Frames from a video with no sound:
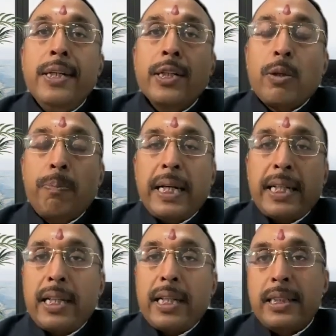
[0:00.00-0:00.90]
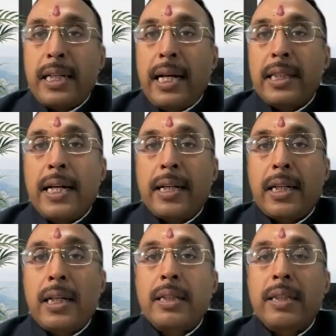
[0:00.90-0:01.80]
So better is that
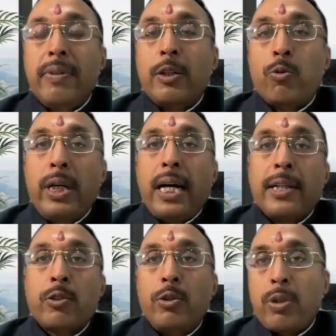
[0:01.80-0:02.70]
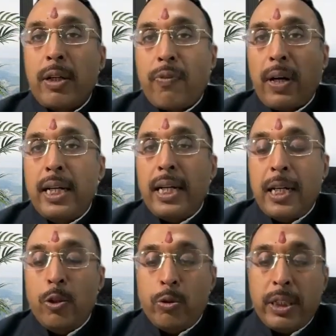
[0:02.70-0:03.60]
even today also you can file
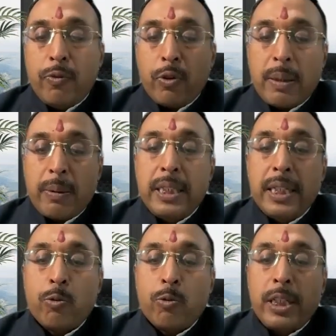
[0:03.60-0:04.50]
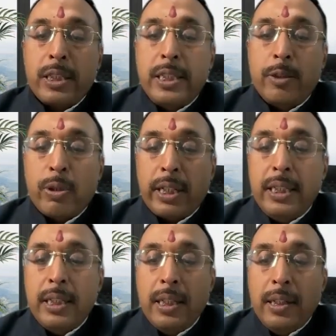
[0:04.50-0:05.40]
a LUT for the year
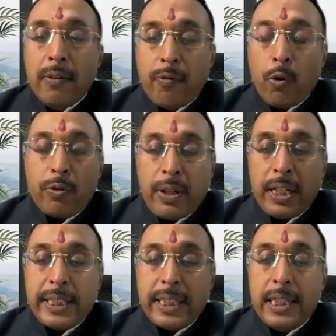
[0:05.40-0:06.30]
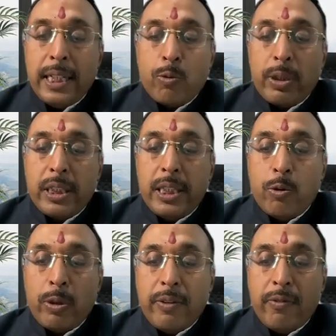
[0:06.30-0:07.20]
23-24, financial year
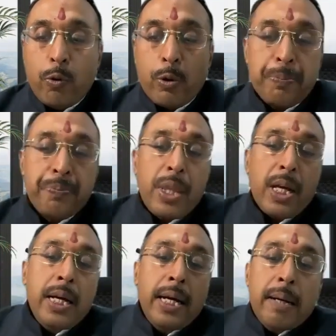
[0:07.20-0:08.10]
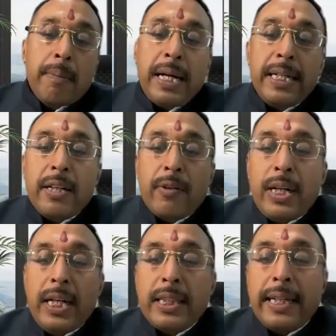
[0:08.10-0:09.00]
23-24. My dear
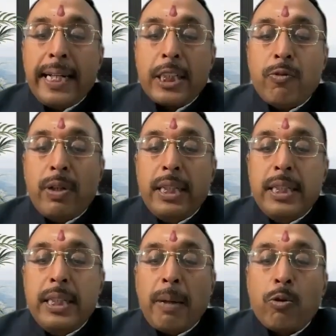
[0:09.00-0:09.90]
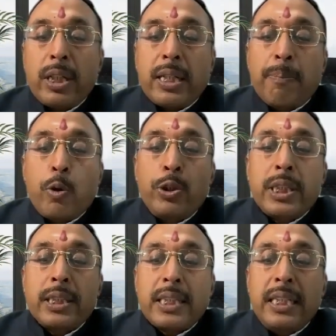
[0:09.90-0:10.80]
friend, the next one is about the
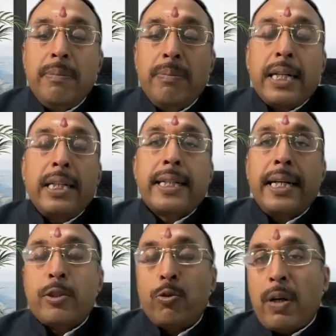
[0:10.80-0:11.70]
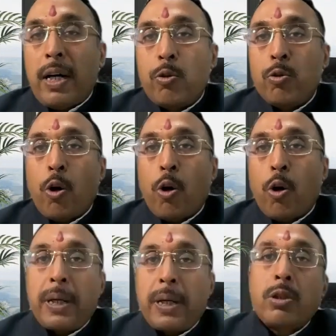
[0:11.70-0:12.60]
composition scheme, that in case you want to
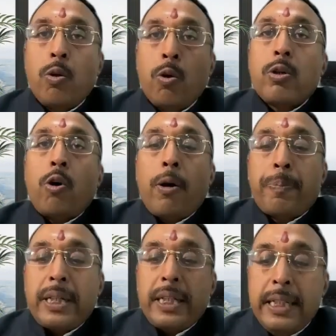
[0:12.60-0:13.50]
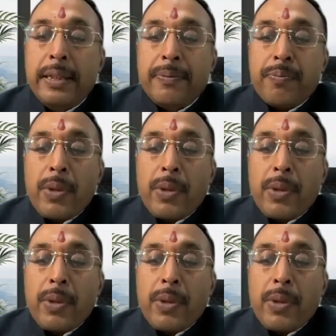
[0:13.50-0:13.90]
opt out or opt in,